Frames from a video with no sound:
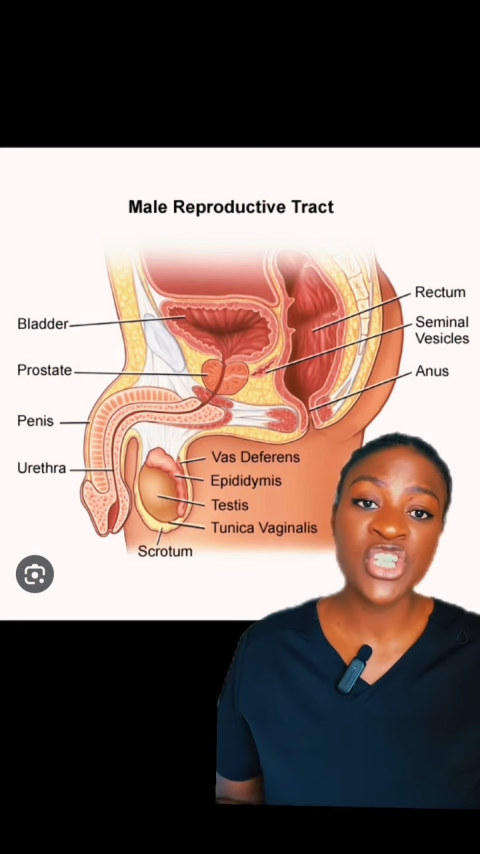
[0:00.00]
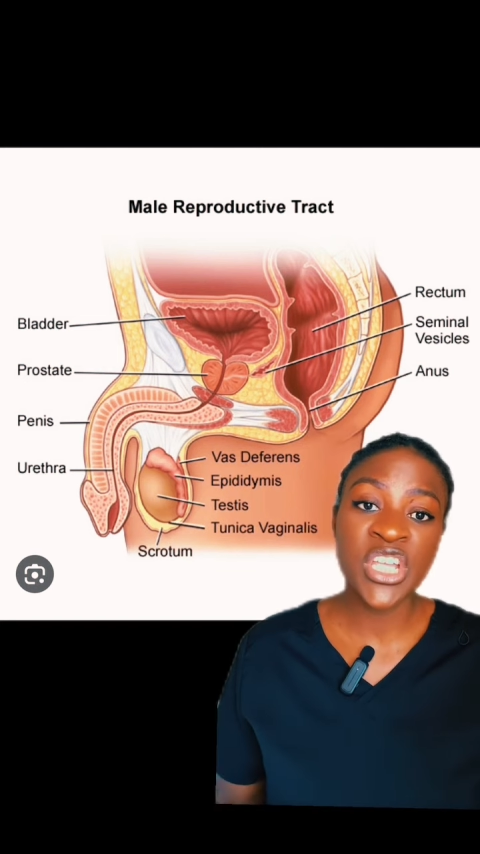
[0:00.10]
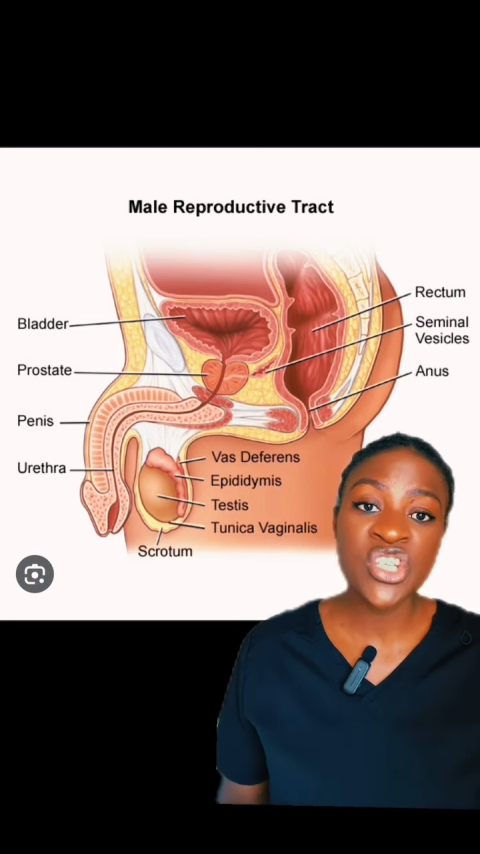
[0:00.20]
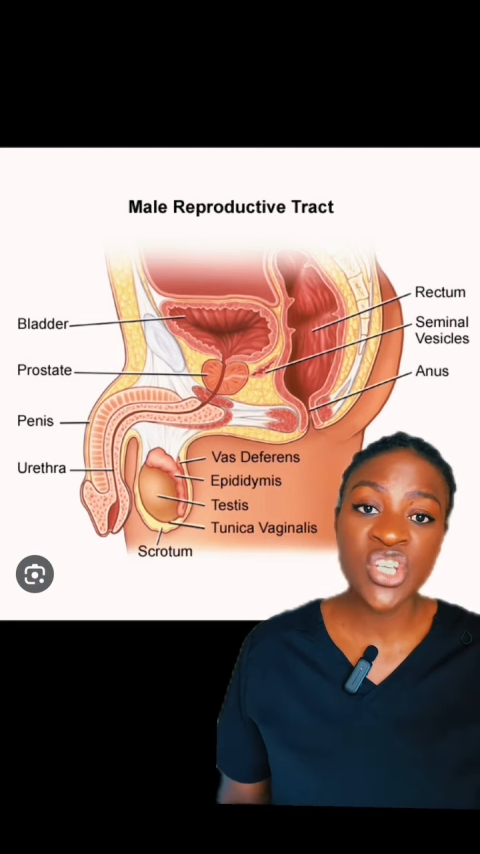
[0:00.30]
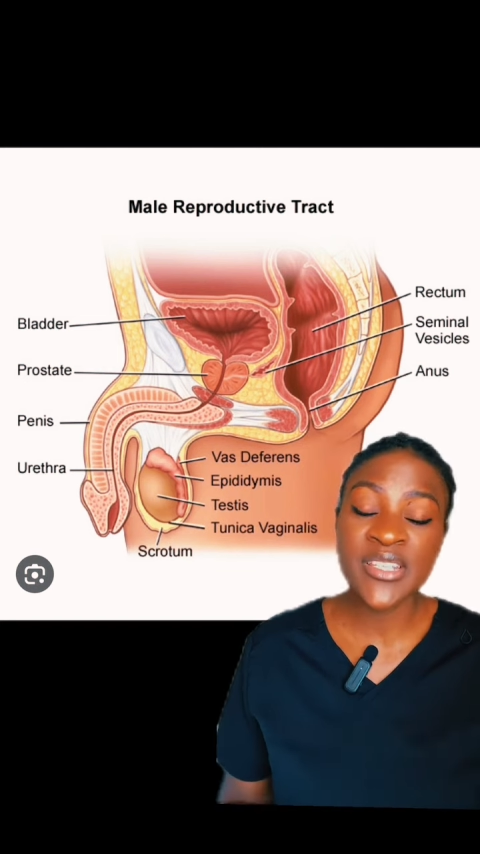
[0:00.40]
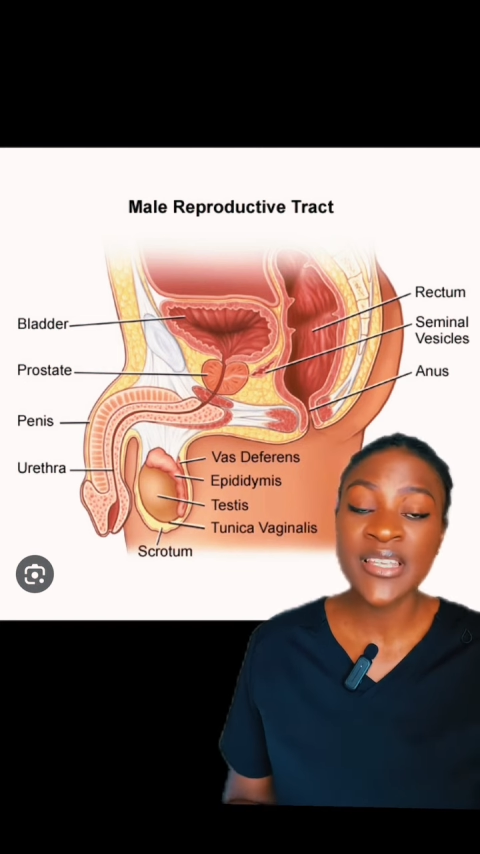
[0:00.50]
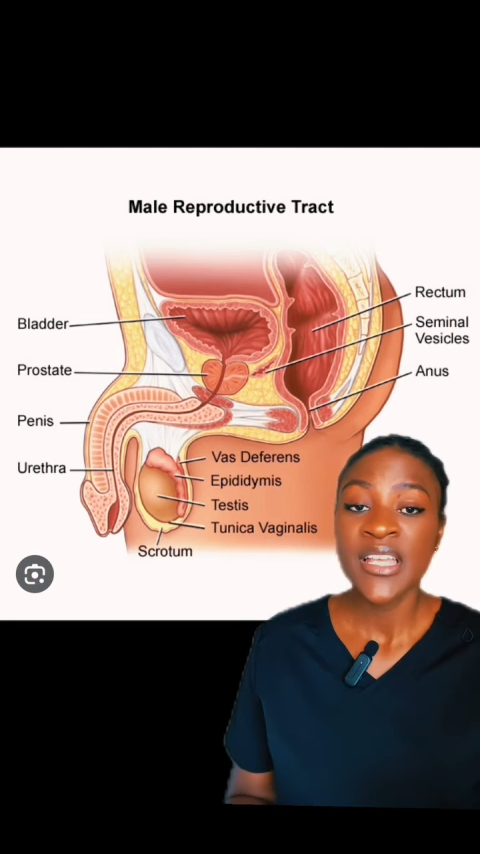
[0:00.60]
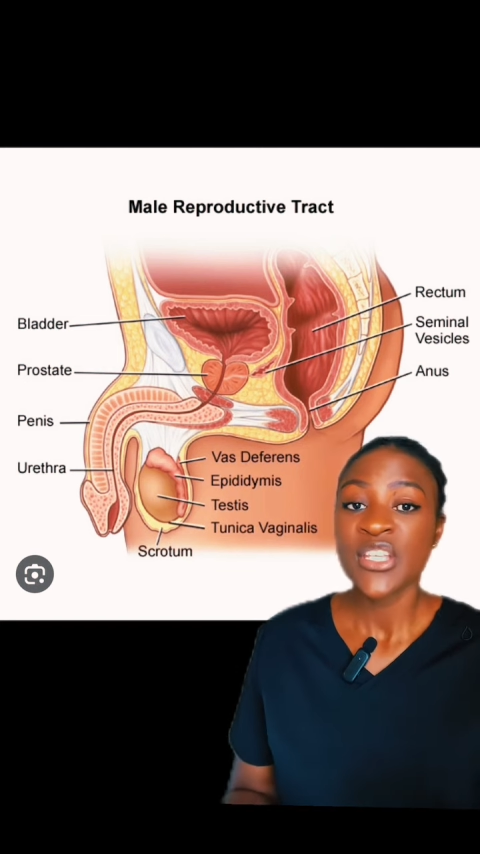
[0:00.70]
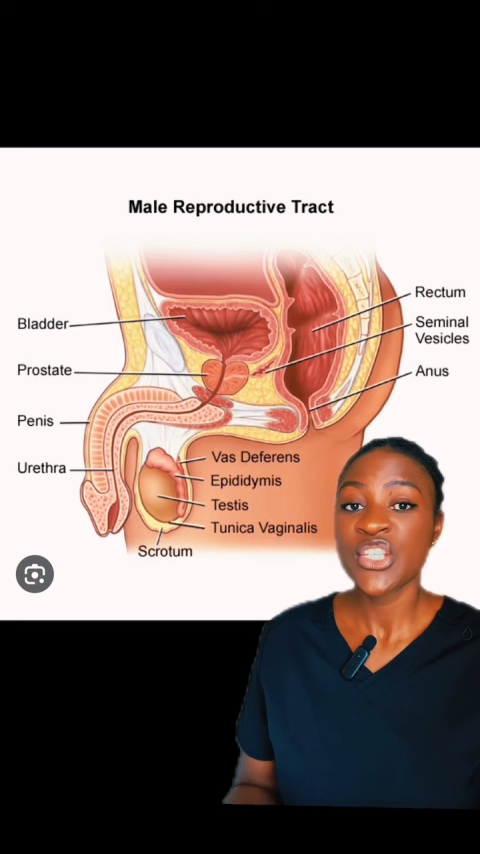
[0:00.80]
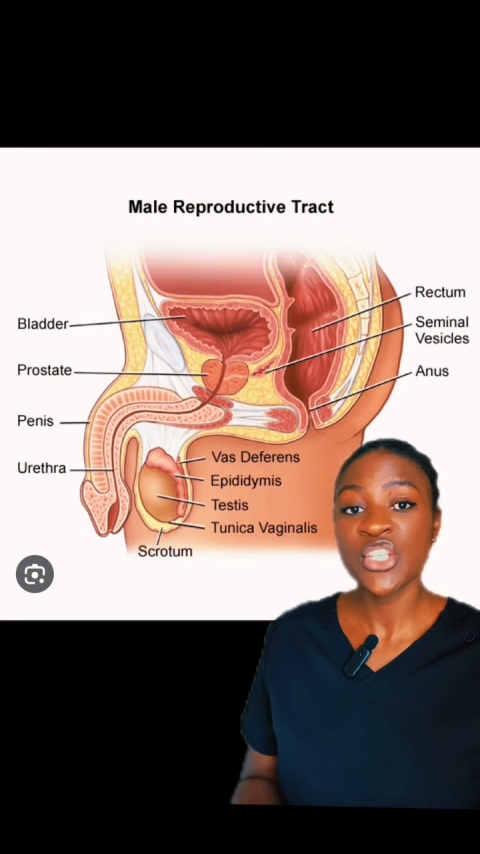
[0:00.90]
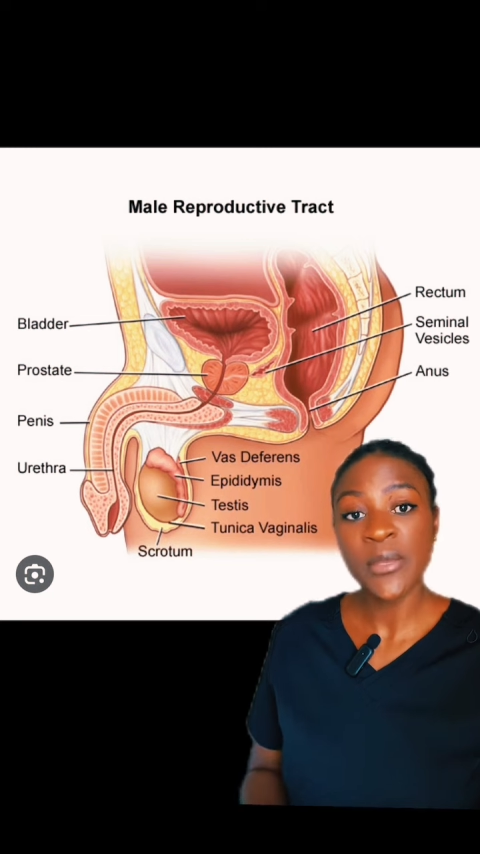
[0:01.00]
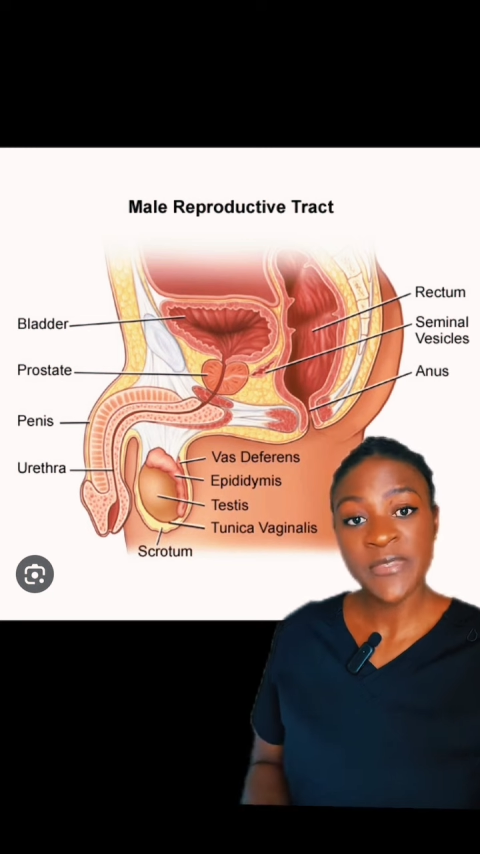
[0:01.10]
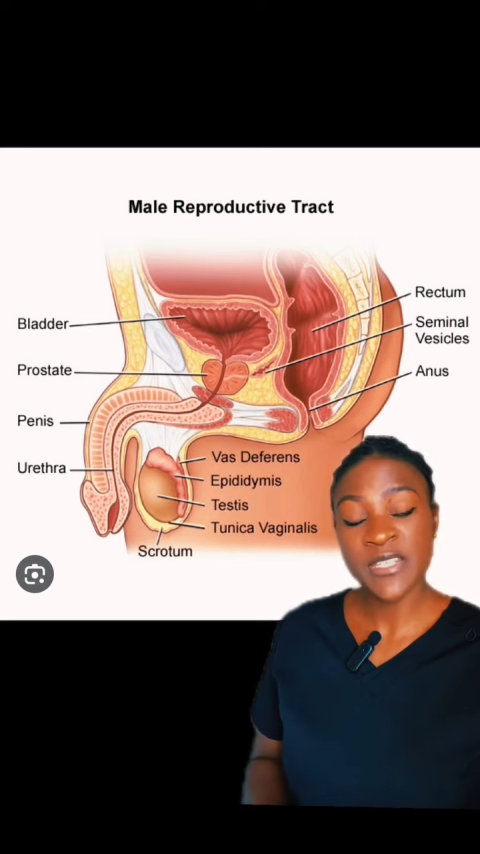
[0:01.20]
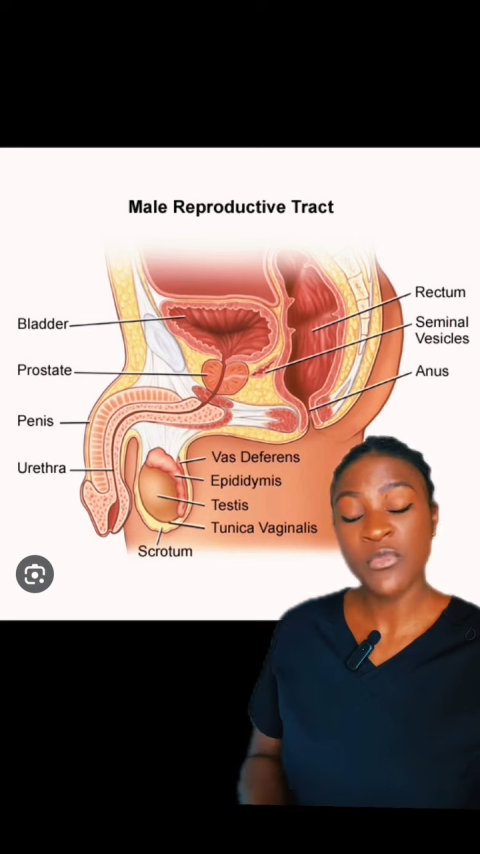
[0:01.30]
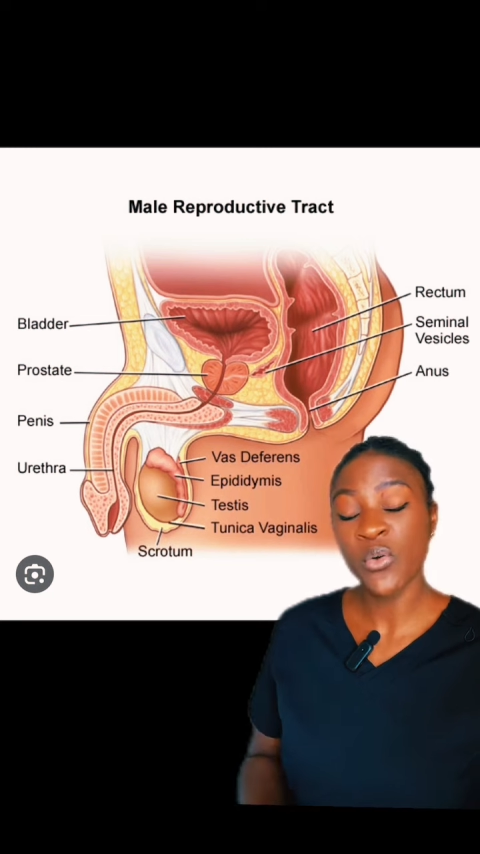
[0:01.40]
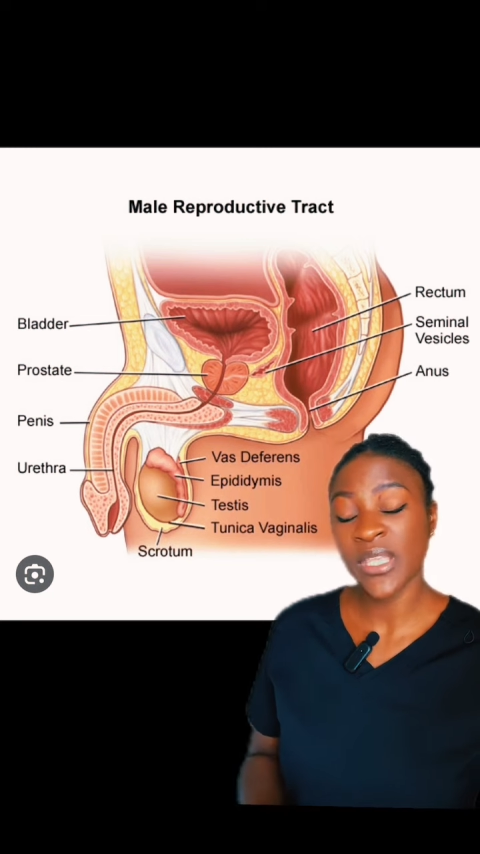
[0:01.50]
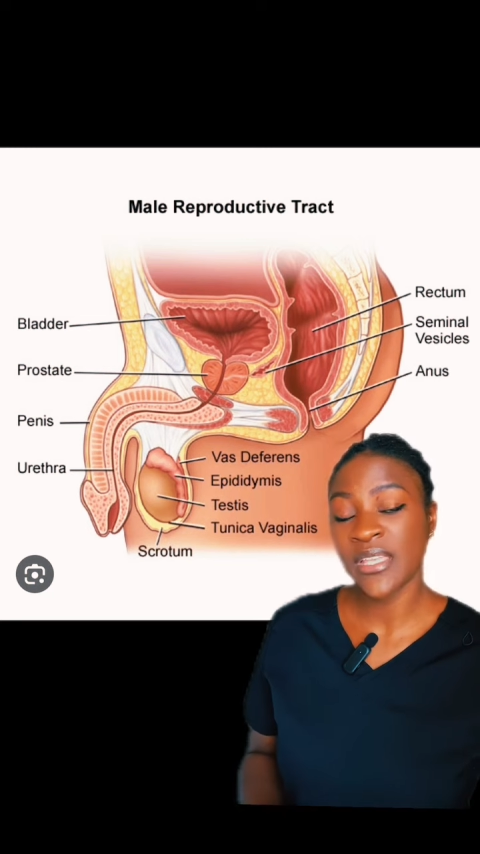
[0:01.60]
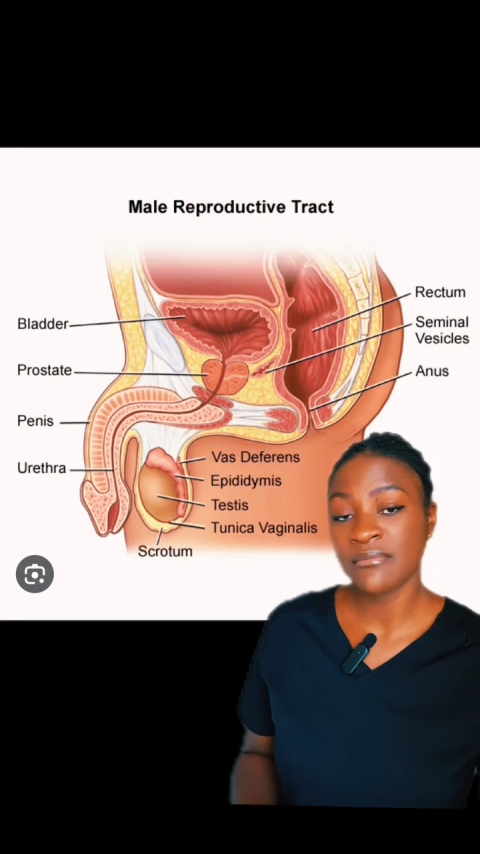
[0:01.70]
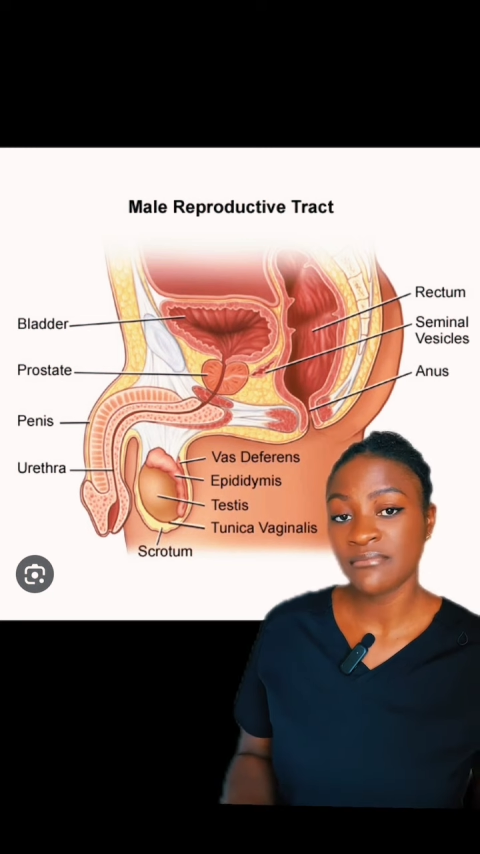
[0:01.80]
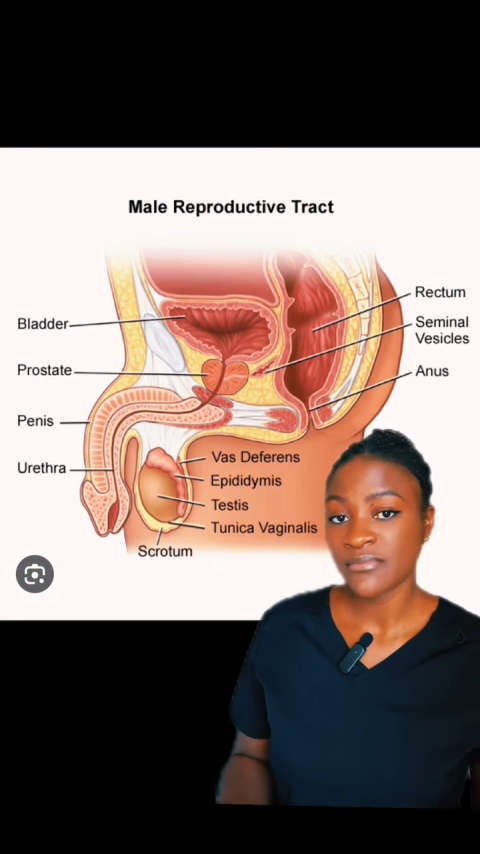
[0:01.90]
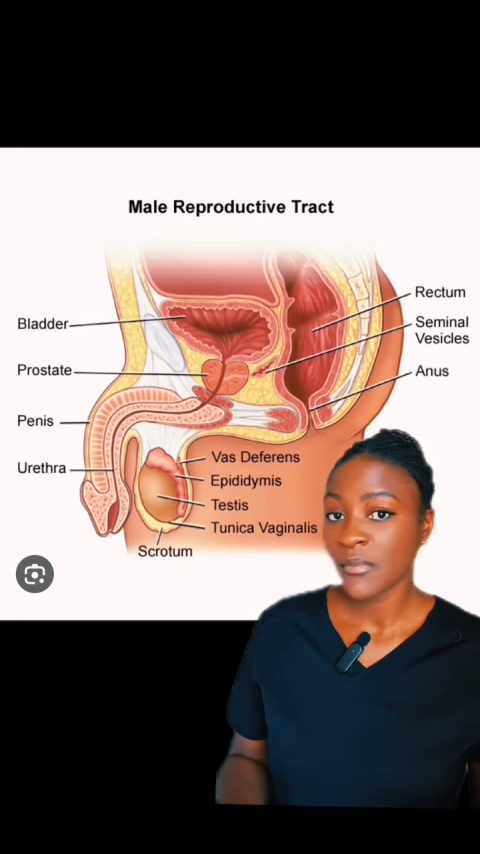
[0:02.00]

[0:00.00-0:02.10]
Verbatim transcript: changes, stop smoking,